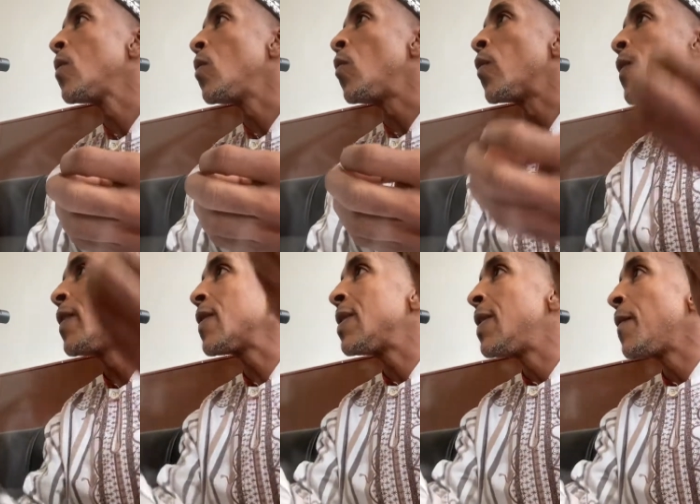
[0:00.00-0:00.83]
or
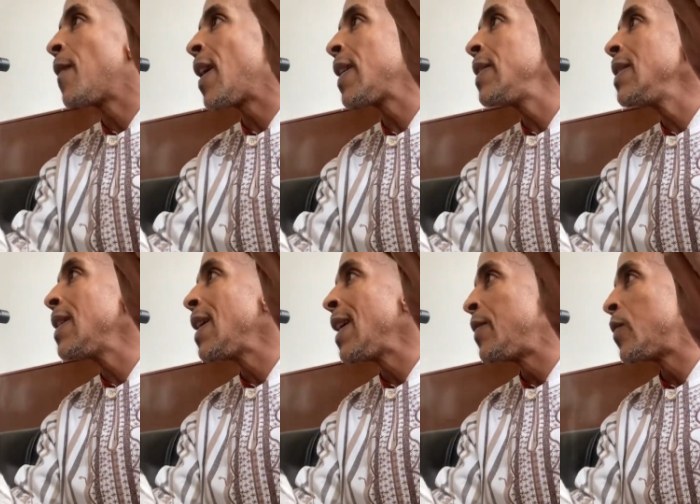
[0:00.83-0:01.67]
this
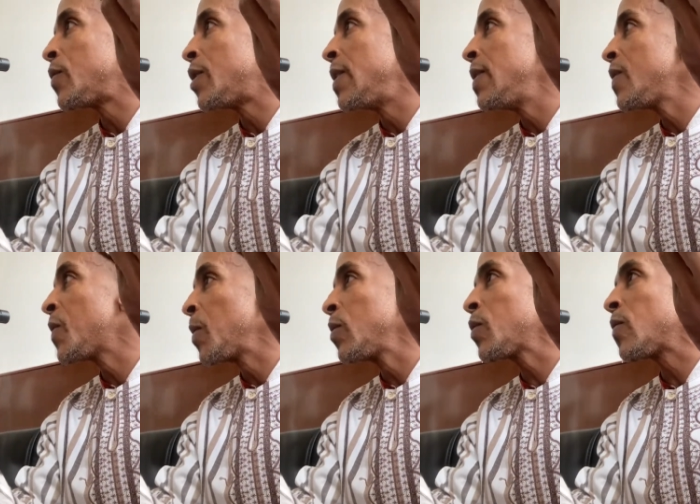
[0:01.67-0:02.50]
divine energy,
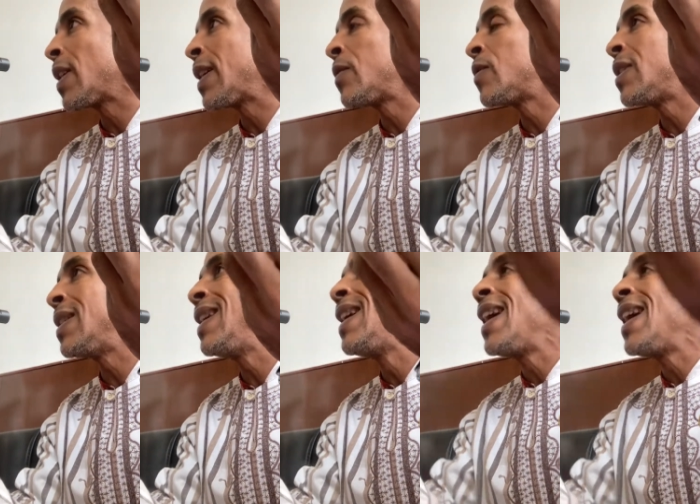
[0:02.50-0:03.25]
spiritual energy,